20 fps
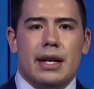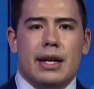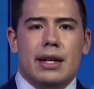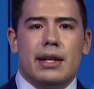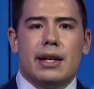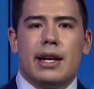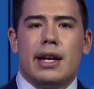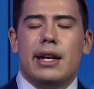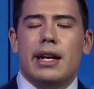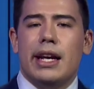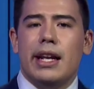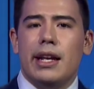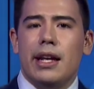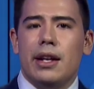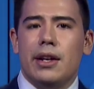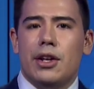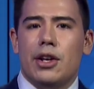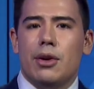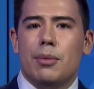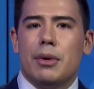The
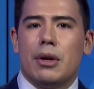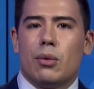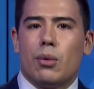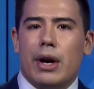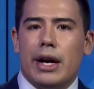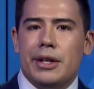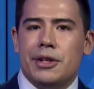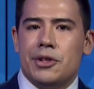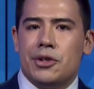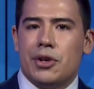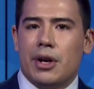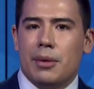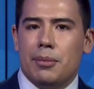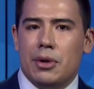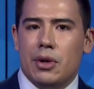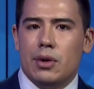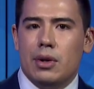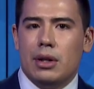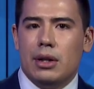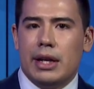Canadian Human Rights
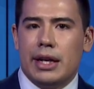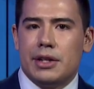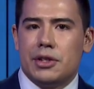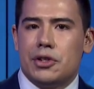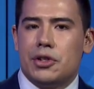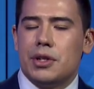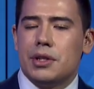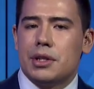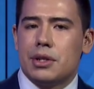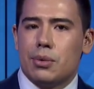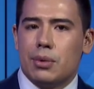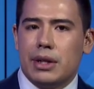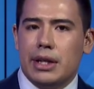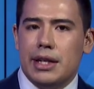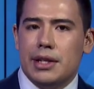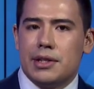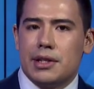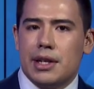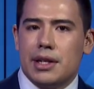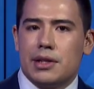Tribunal has just
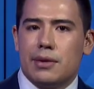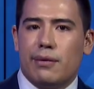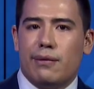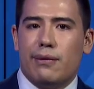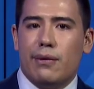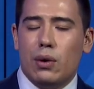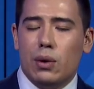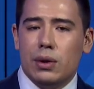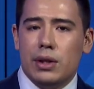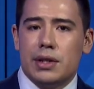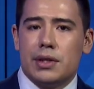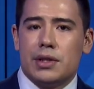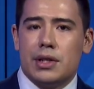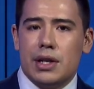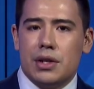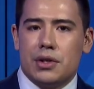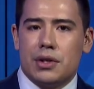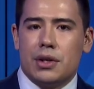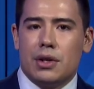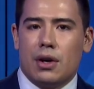released its full
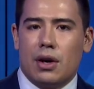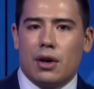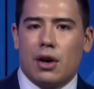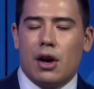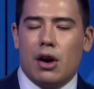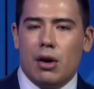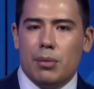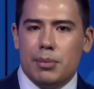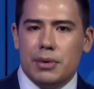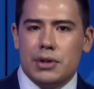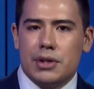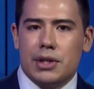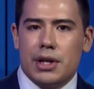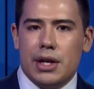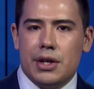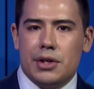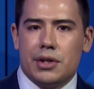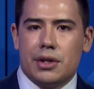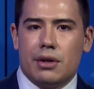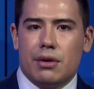decision on
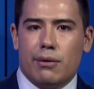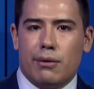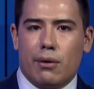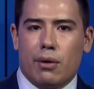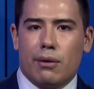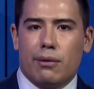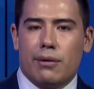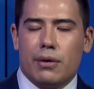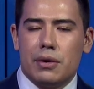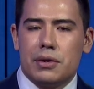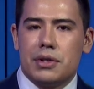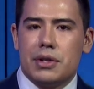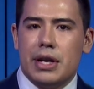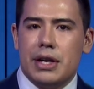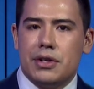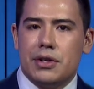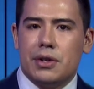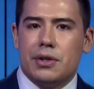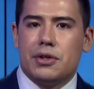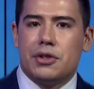compensation for First
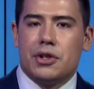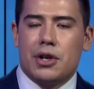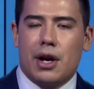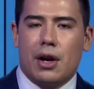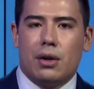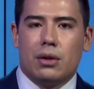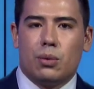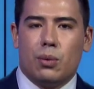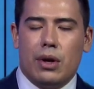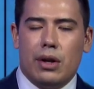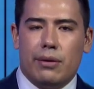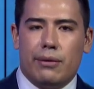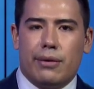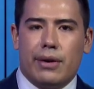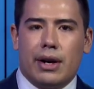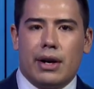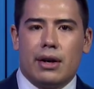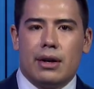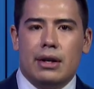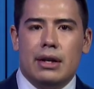Nations child
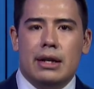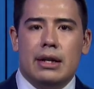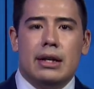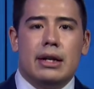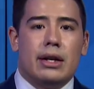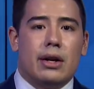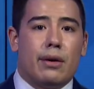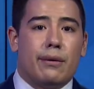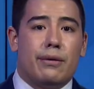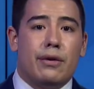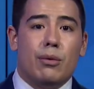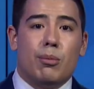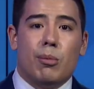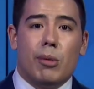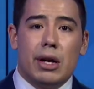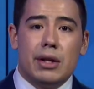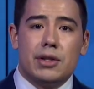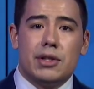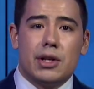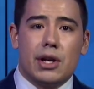welfare. Now, a few
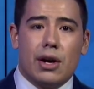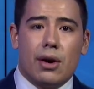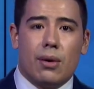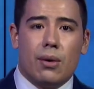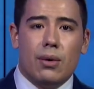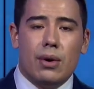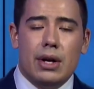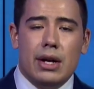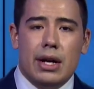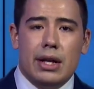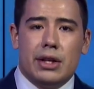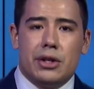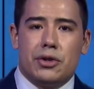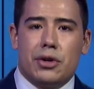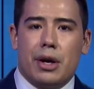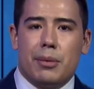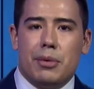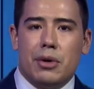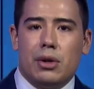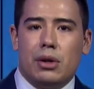months ago, the
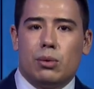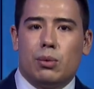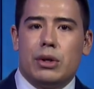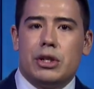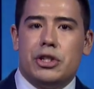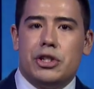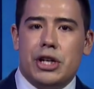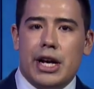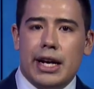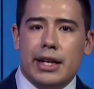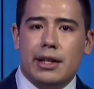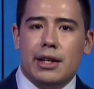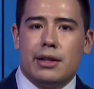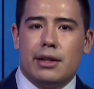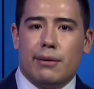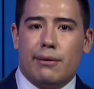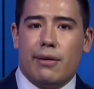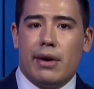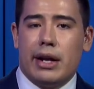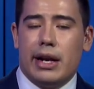tribunal rejected
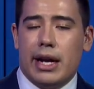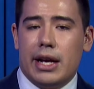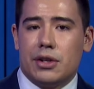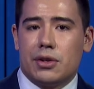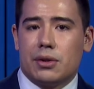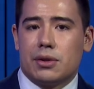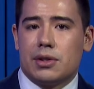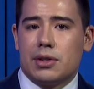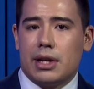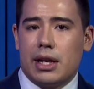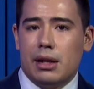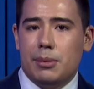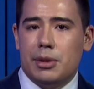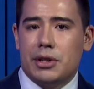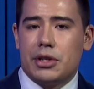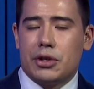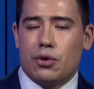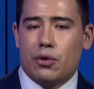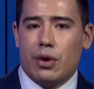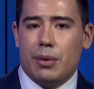the financial
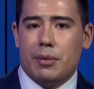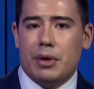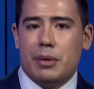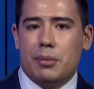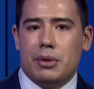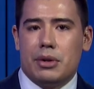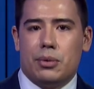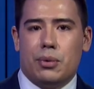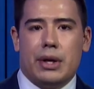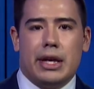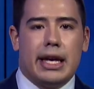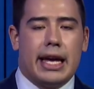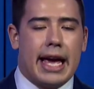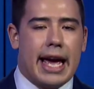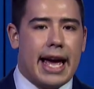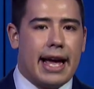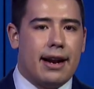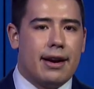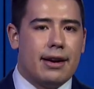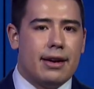settlement agreement between
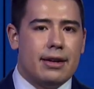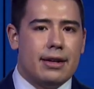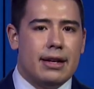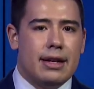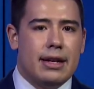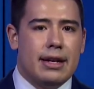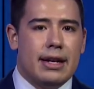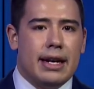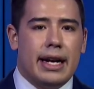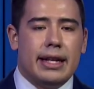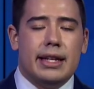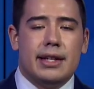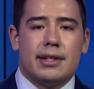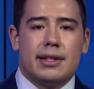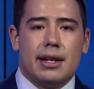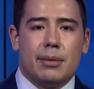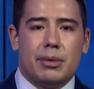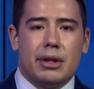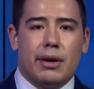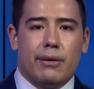Canada and the
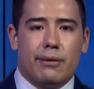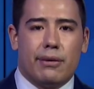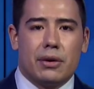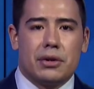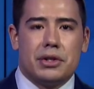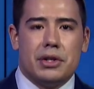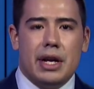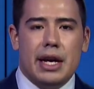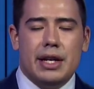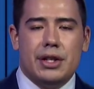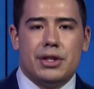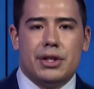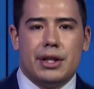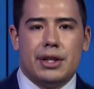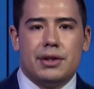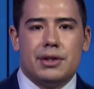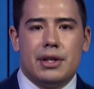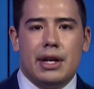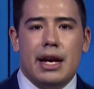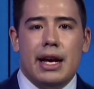Assembly of First
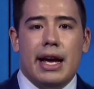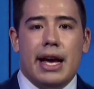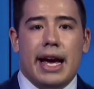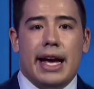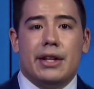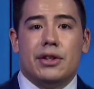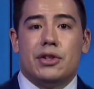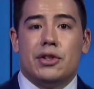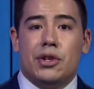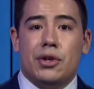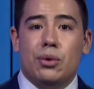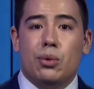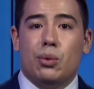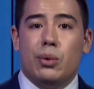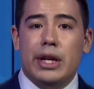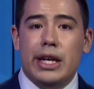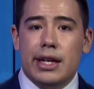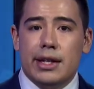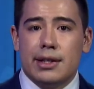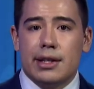Nations, and two
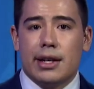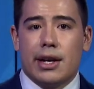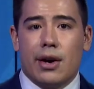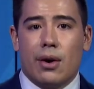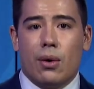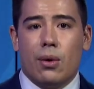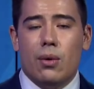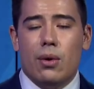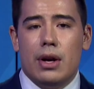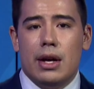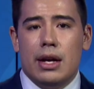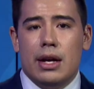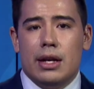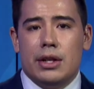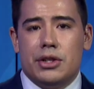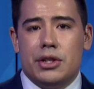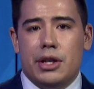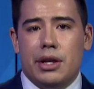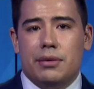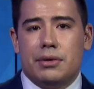weeks ago,
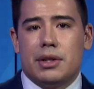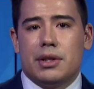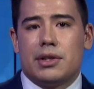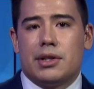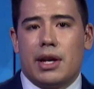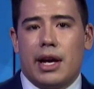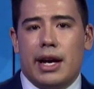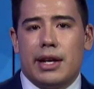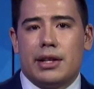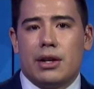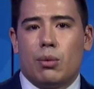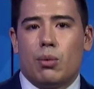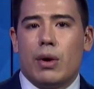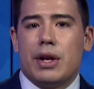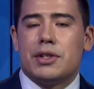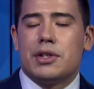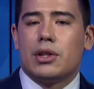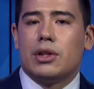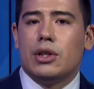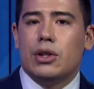chiefs signed a
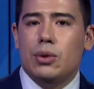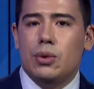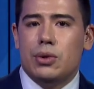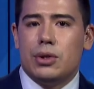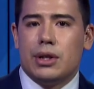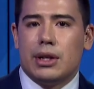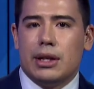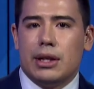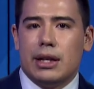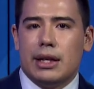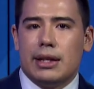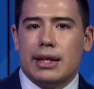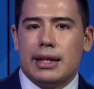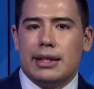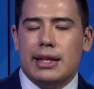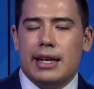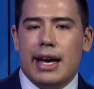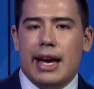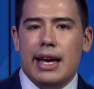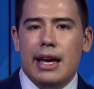resolution
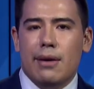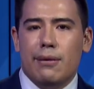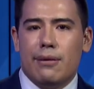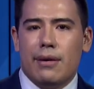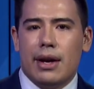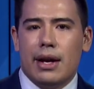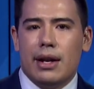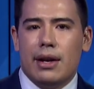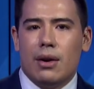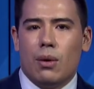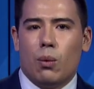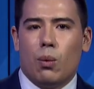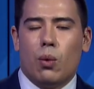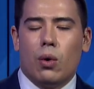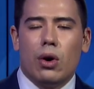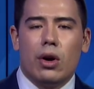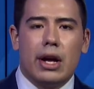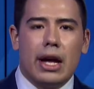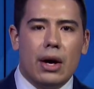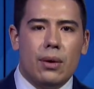that the A F N
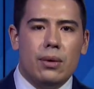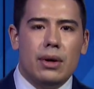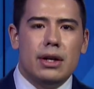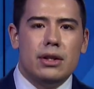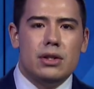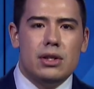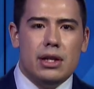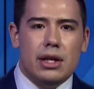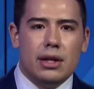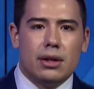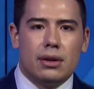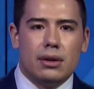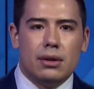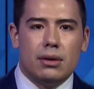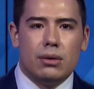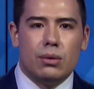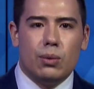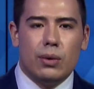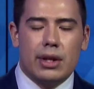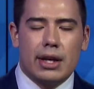work out a
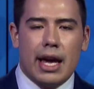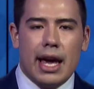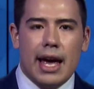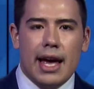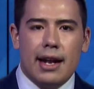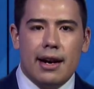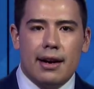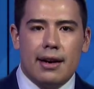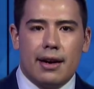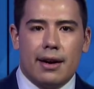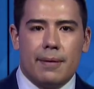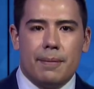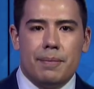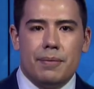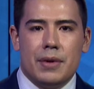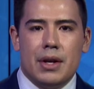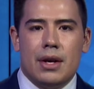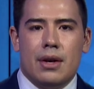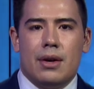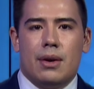deal with Canada.
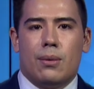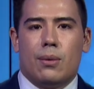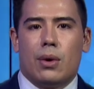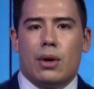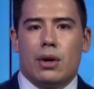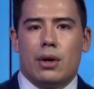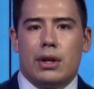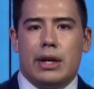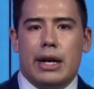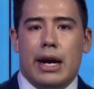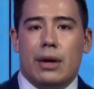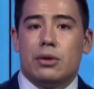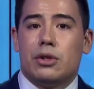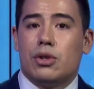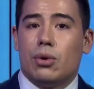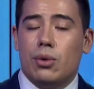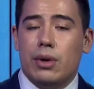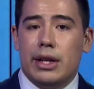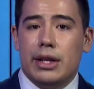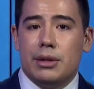We're now
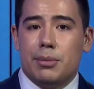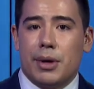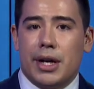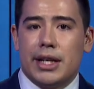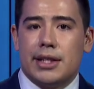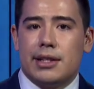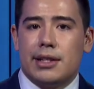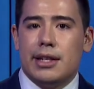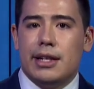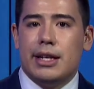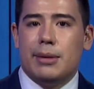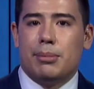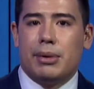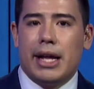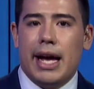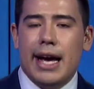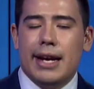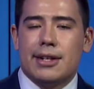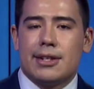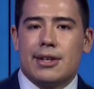joined by Cindy
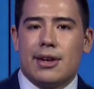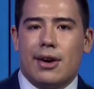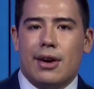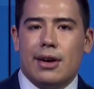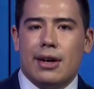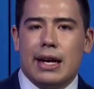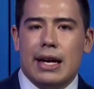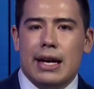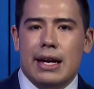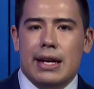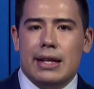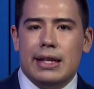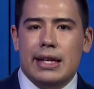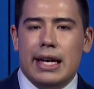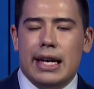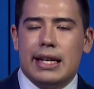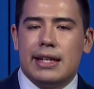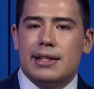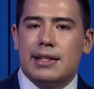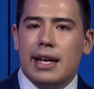Blackstock,
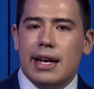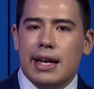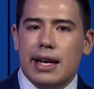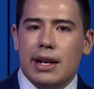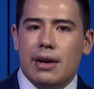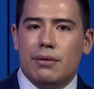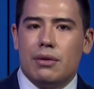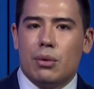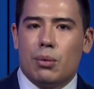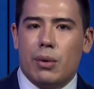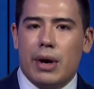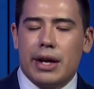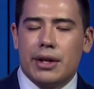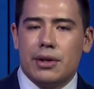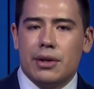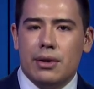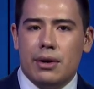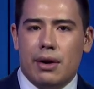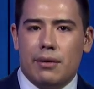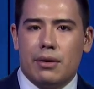the Executive
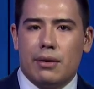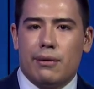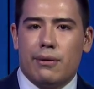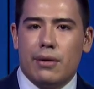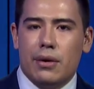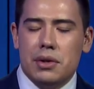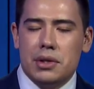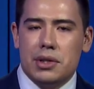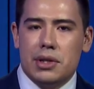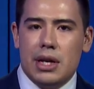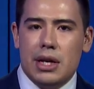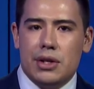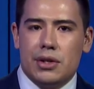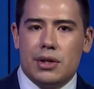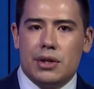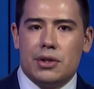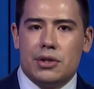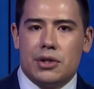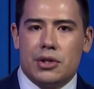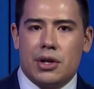Director of the First
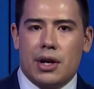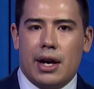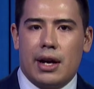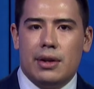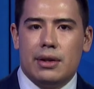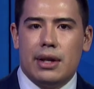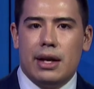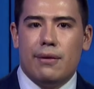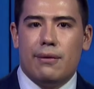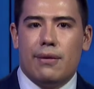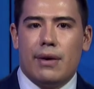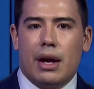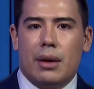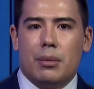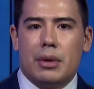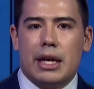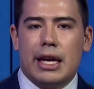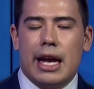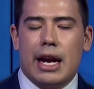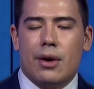Nations Child and
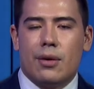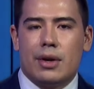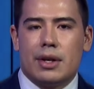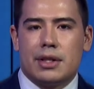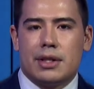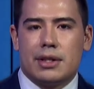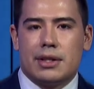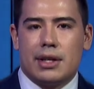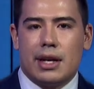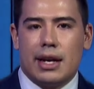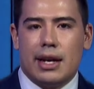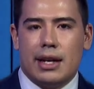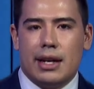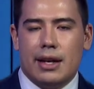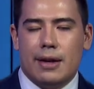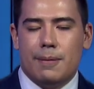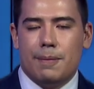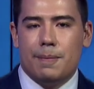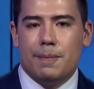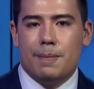Family Caring Society.